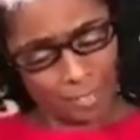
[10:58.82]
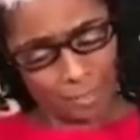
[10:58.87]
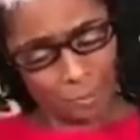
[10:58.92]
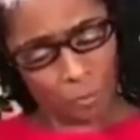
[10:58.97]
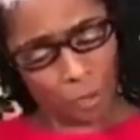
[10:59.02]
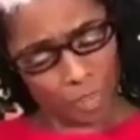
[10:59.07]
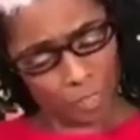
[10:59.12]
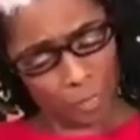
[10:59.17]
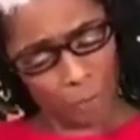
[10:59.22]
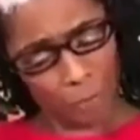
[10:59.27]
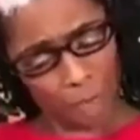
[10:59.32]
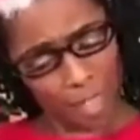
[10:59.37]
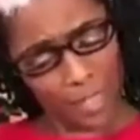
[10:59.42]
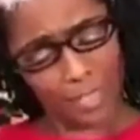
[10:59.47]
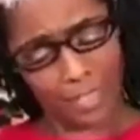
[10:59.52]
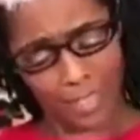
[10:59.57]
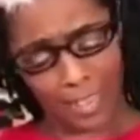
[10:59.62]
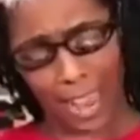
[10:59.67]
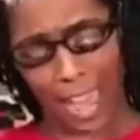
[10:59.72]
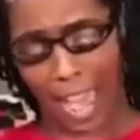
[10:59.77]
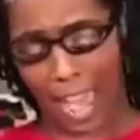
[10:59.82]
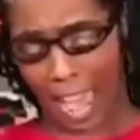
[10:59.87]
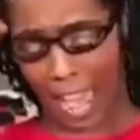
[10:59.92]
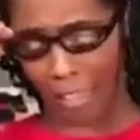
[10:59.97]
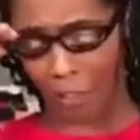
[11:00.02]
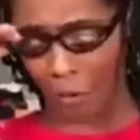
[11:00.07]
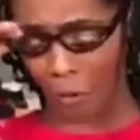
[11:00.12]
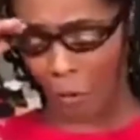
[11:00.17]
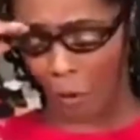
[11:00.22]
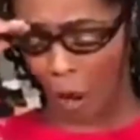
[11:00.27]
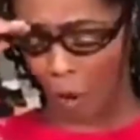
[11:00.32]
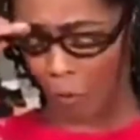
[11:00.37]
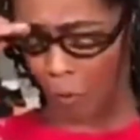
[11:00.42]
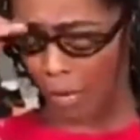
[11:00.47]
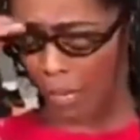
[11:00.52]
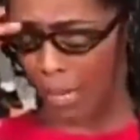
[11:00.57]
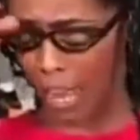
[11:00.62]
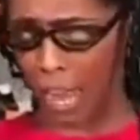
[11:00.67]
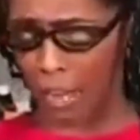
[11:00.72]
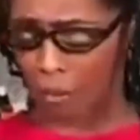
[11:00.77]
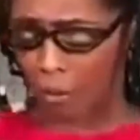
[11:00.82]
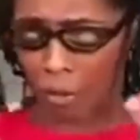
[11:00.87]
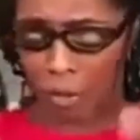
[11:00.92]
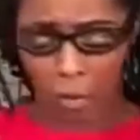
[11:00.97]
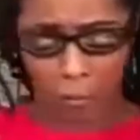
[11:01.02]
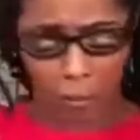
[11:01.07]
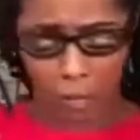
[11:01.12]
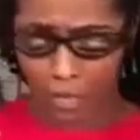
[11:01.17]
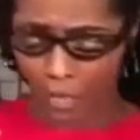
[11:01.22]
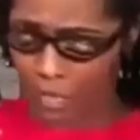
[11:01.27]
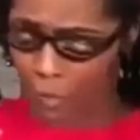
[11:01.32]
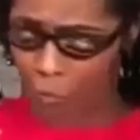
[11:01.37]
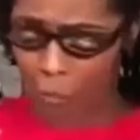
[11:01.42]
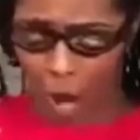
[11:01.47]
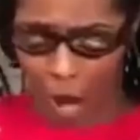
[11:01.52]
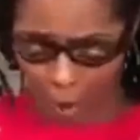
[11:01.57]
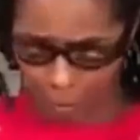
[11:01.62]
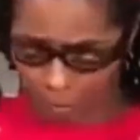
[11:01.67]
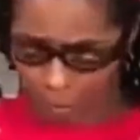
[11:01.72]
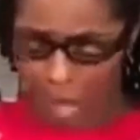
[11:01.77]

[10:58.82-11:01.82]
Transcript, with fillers: resume slide. You know, I went light on her, but this rotten